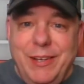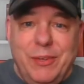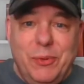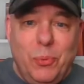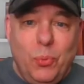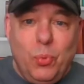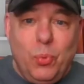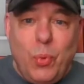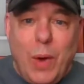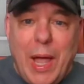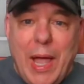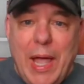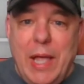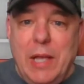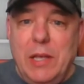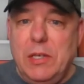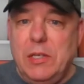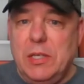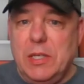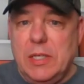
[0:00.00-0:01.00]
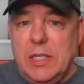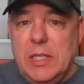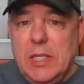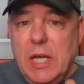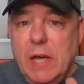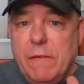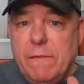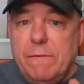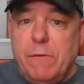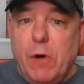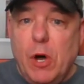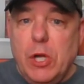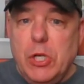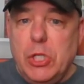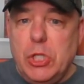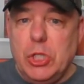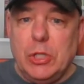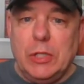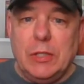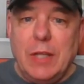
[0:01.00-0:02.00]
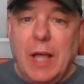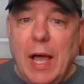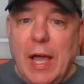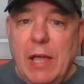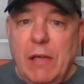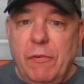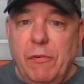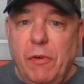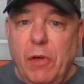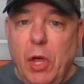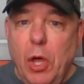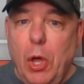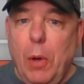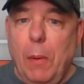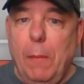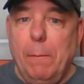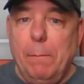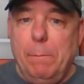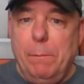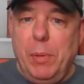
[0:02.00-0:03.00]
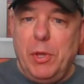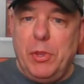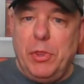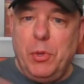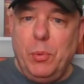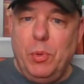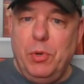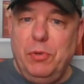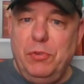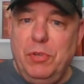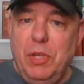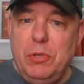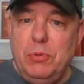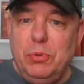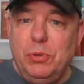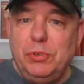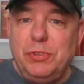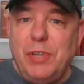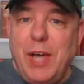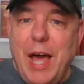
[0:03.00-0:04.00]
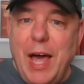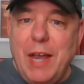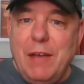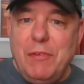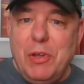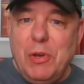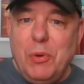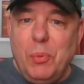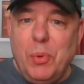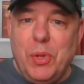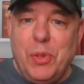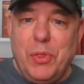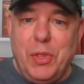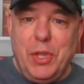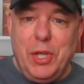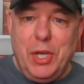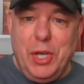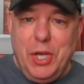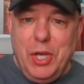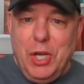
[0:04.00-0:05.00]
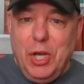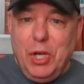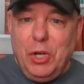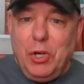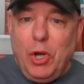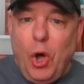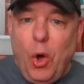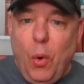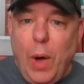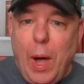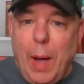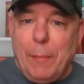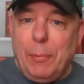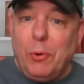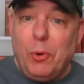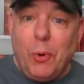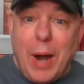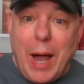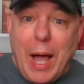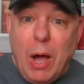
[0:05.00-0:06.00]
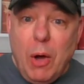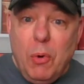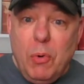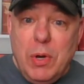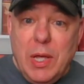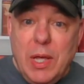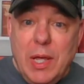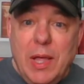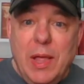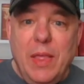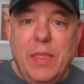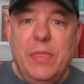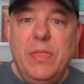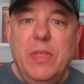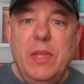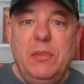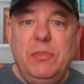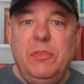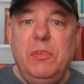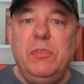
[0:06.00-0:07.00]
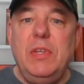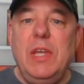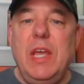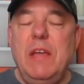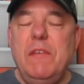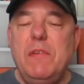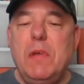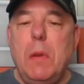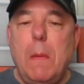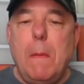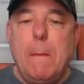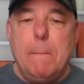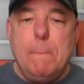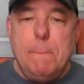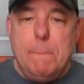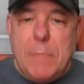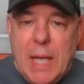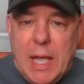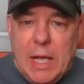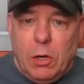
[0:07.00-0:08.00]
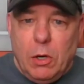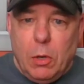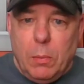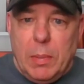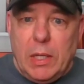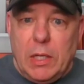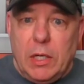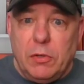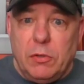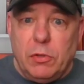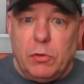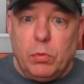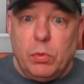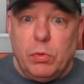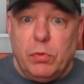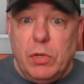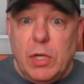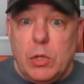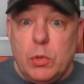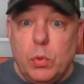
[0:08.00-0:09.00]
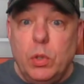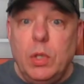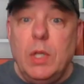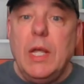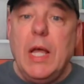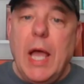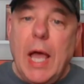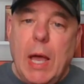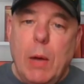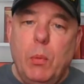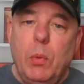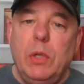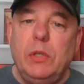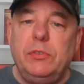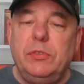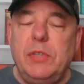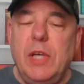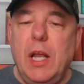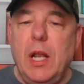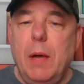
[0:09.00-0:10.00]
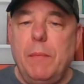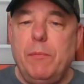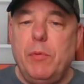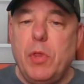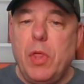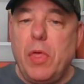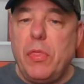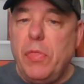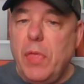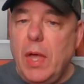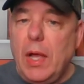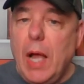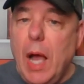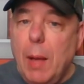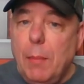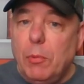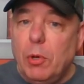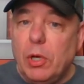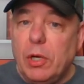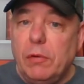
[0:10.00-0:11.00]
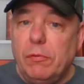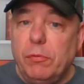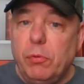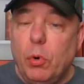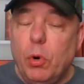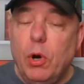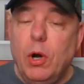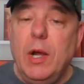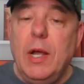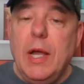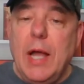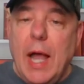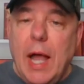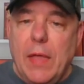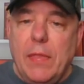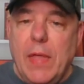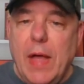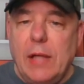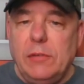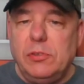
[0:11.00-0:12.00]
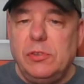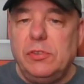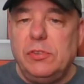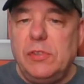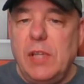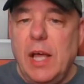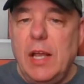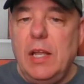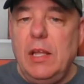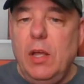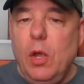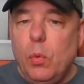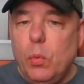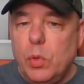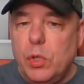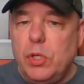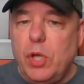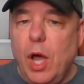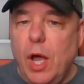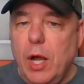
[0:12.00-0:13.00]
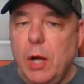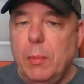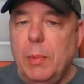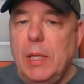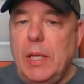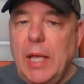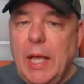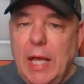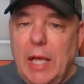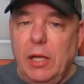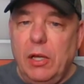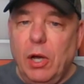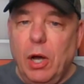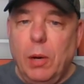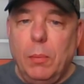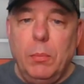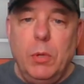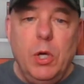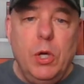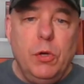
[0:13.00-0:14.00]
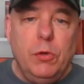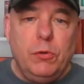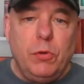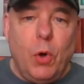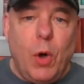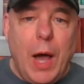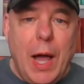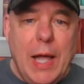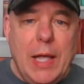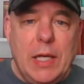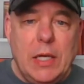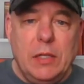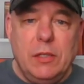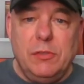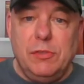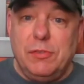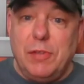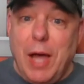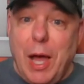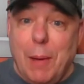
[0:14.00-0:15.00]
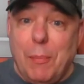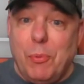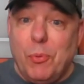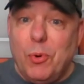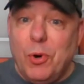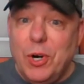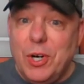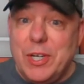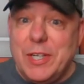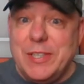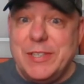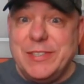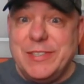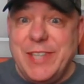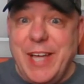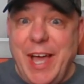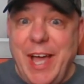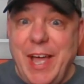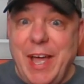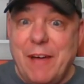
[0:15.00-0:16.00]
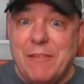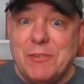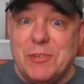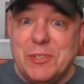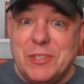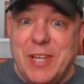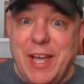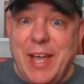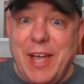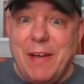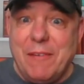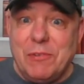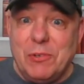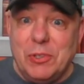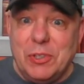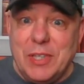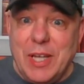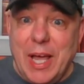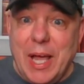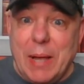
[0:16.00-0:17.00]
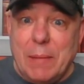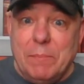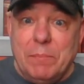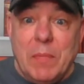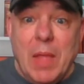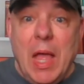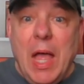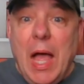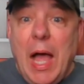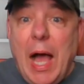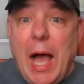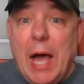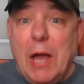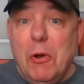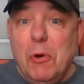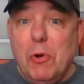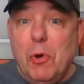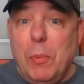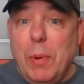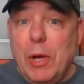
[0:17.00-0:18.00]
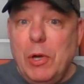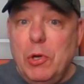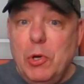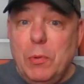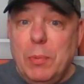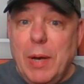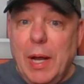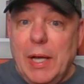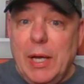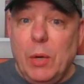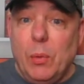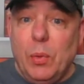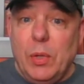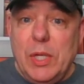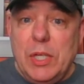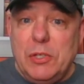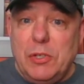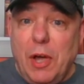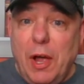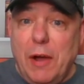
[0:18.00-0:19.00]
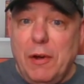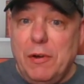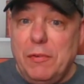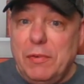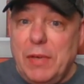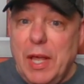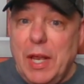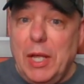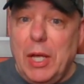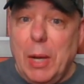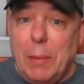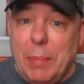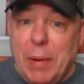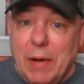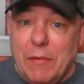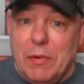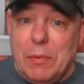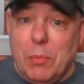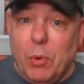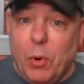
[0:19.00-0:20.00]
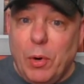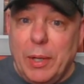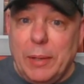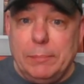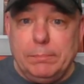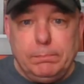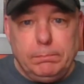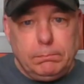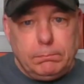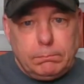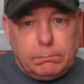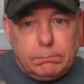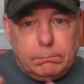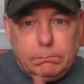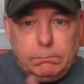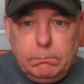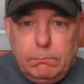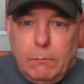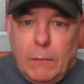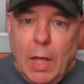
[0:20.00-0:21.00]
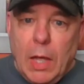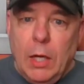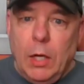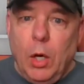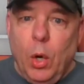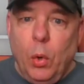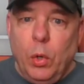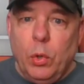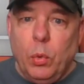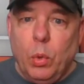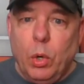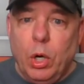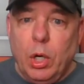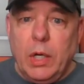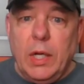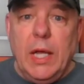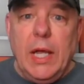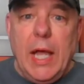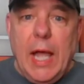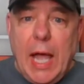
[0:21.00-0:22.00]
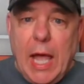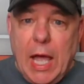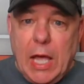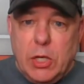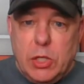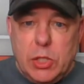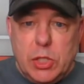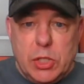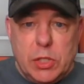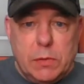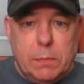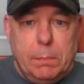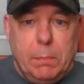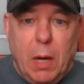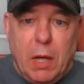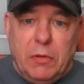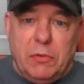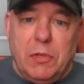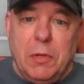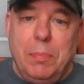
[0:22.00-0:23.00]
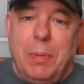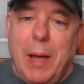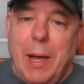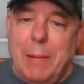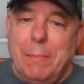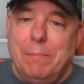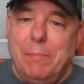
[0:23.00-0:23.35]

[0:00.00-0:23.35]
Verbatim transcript: way to fund your life. But the residual side of it with the co-op crowd, this is even bigger because it's residual, and we'll set up for the thing I'm looking for, and that's a steady retirement income so I can stop working day after day after day. I don't know about you, but I get really tired of getting up every morning and going to work and just busting my